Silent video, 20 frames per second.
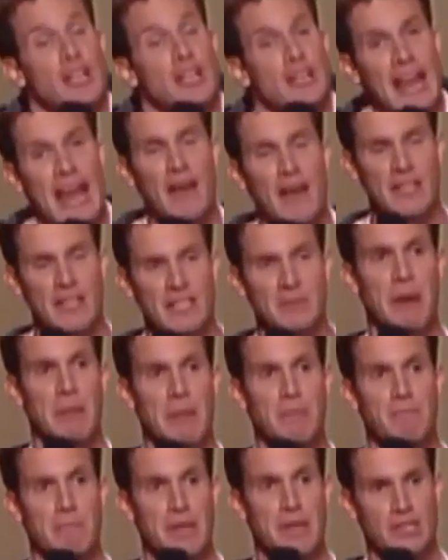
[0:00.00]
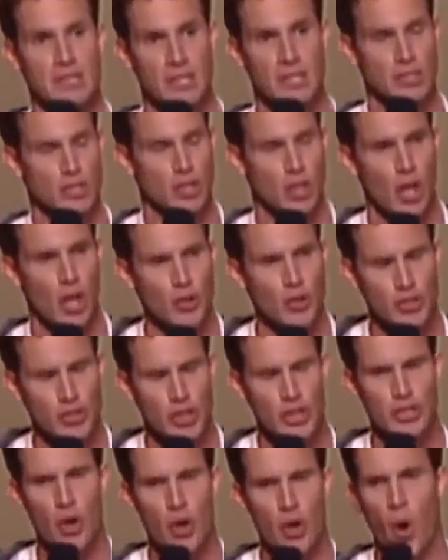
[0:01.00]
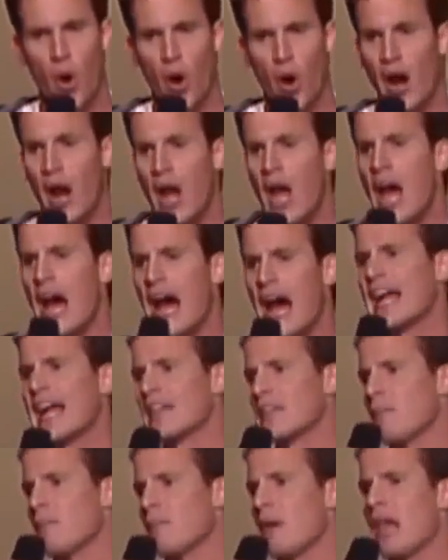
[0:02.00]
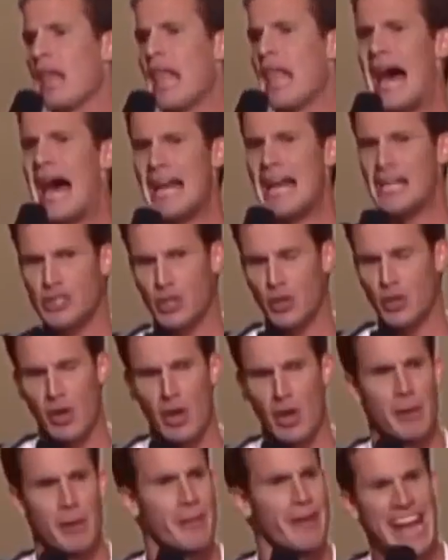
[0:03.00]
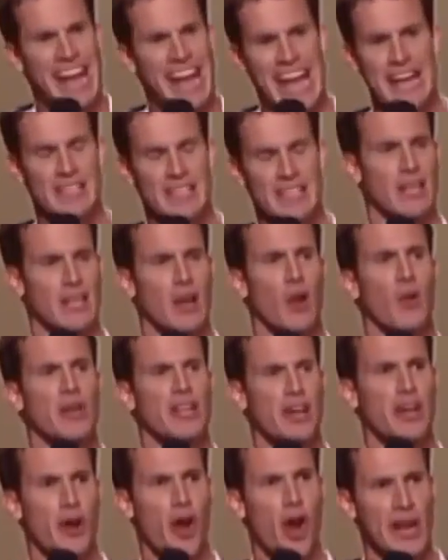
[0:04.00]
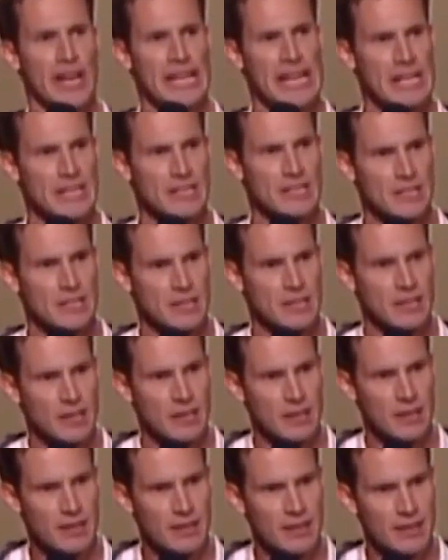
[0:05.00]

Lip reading: chin down. That's my business. Close the door. I got the Bellagio coming to my ass. I don't need an audience.